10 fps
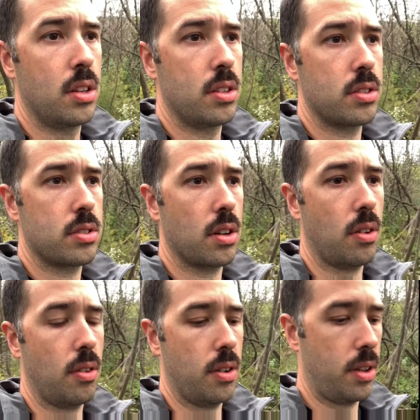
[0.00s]

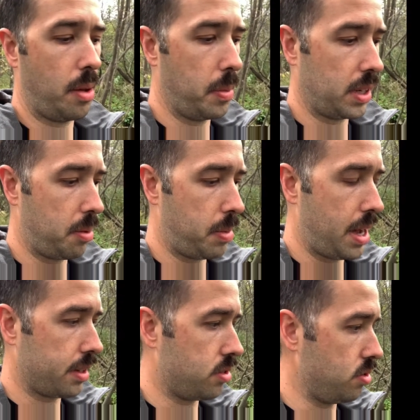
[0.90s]
So I'm gonna get
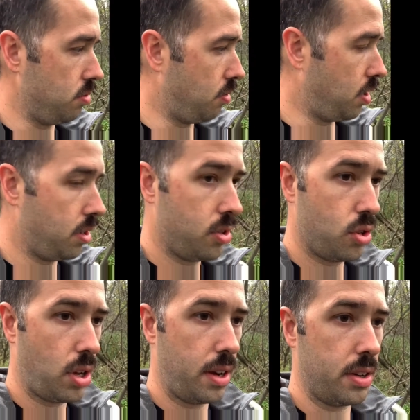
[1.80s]
back to,
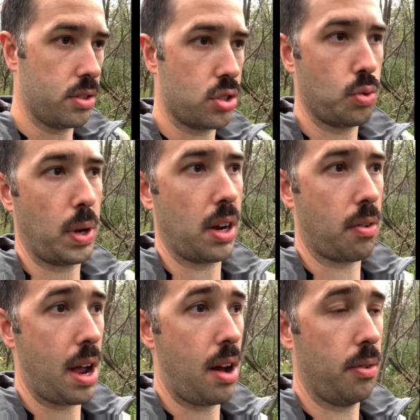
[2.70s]
I need to swing
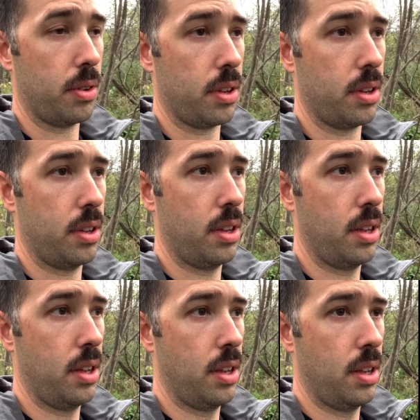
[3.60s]
around
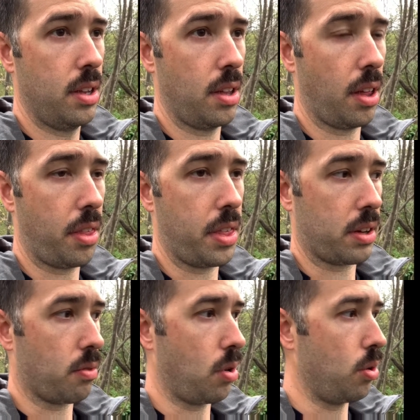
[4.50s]
a thick
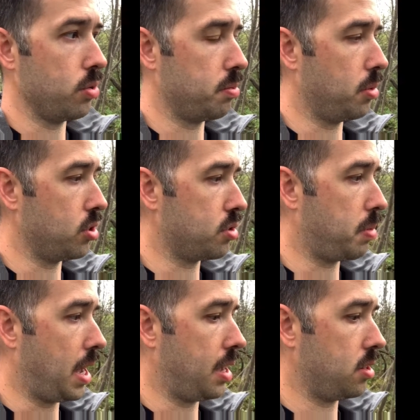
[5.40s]
rose bush
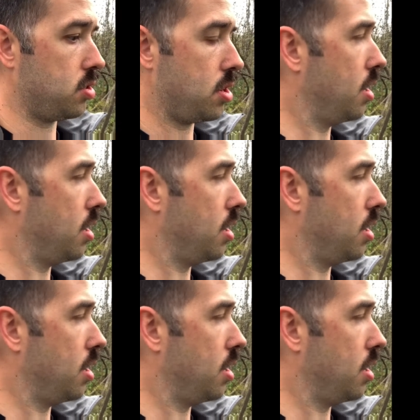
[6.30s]
patch